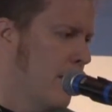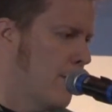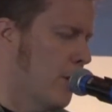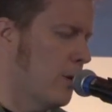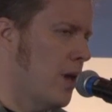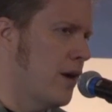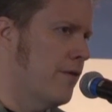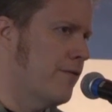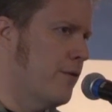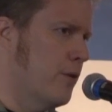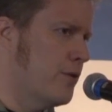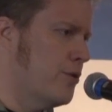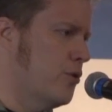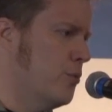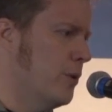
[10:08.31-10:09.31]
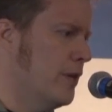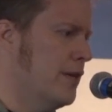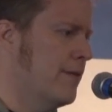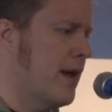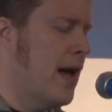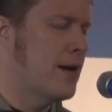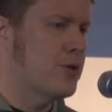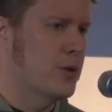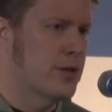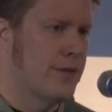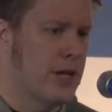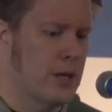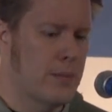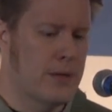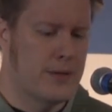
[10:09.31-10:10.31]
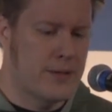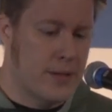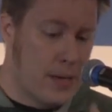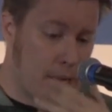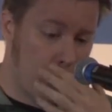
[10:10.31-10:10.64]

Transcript: There are a lot of folks who believe in agile development.